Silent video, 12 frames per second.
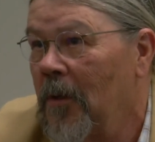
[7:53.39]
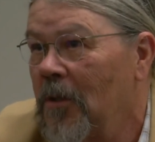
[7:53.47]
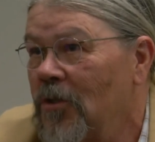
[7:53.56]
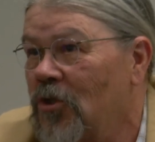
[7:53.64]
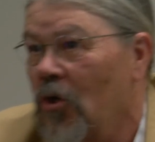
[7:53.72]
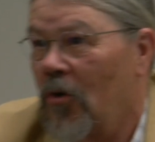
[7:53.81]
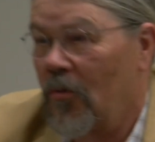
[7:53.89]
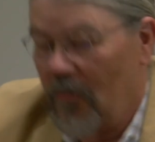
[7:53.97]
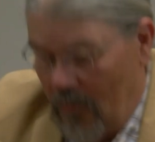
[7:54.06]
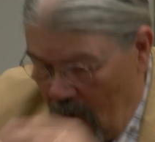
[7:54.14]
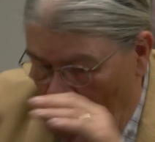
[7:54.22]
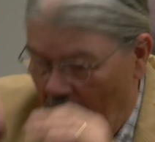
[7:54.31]
So
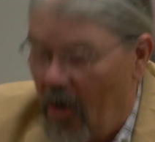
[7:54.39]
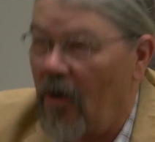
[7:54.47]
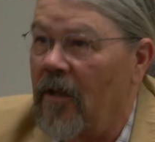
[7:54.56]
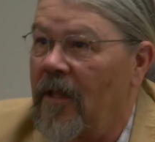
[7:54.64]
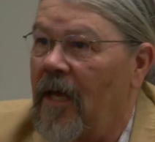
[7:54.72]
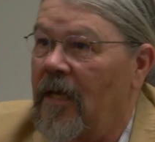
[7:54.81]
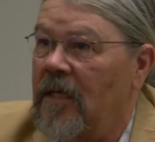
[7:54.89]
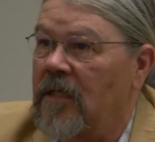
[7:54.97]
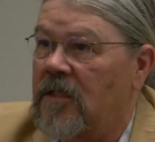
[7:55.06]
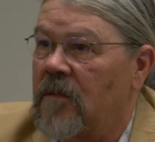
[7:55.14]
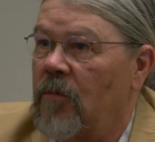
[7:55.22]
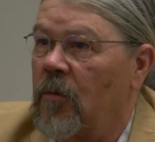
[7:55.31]
all of that
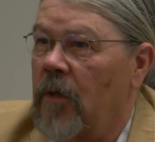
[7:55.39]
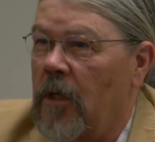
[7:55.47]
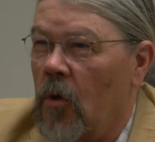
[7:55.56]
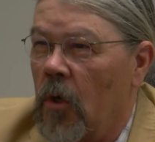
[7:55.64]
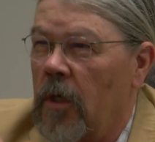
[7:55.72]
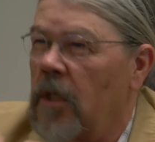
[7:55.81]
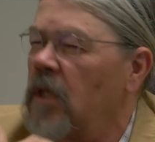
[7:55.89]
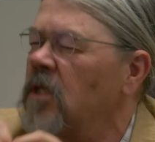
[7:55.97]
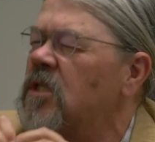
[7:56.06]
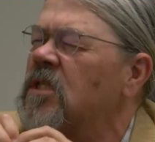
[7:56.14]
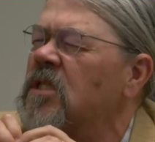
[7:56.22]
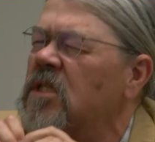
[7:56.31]
needs to be recorded in
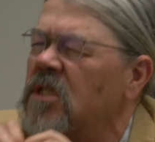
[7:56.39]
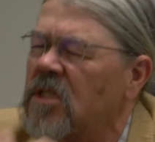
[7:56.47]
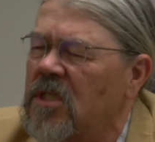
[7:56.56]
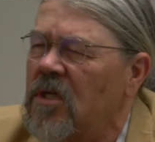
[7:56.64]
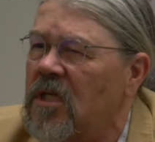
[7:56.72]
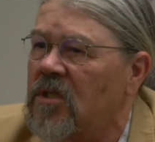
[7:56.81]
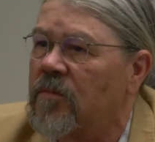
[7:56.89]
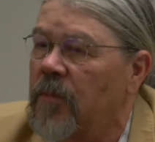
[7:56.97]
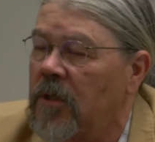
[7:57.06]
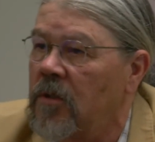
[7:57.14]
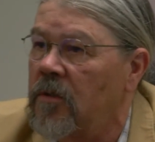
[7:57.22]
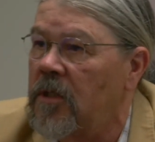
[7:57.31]
such
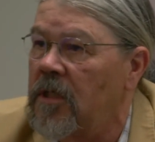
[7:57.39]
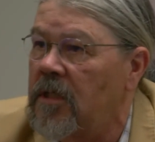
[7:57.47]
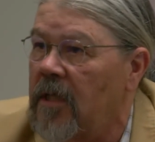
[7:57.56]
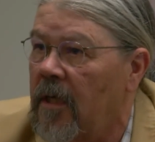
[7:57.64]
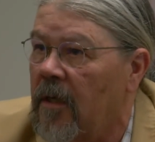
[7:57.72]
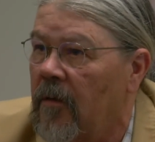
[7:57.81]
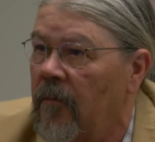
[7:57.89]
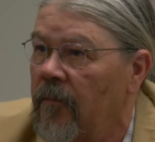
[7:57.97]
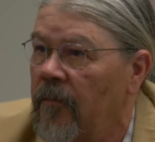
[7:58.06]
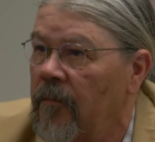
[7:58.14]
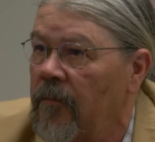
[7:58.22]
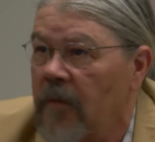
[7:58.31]
minute detail
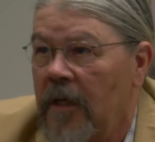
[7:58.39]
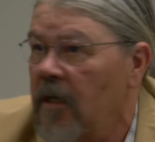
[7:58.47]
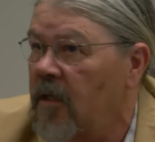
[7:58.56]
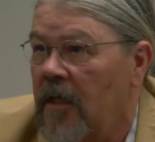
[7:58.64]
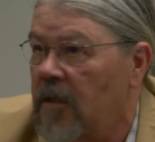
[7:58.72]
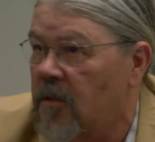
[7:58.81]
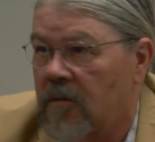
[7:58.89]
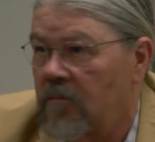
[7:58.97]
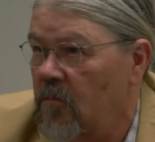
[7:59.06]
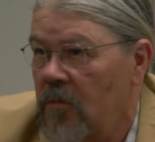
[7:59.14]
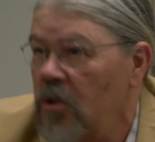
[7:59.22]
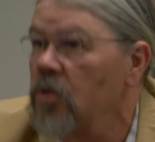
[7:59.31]
that it takes
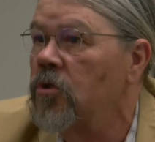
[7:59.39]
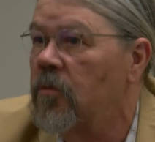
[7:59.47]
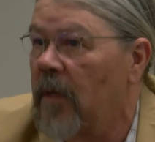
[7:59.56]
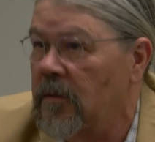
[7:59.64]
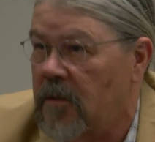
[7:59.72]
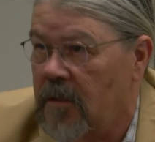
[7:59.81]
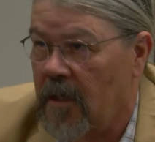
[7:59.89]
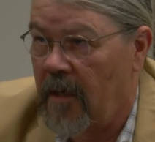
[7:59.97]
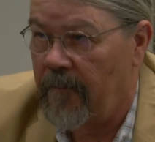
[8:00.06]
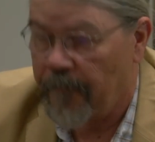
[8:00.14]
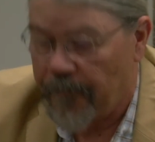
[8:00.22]
huge amounts of time.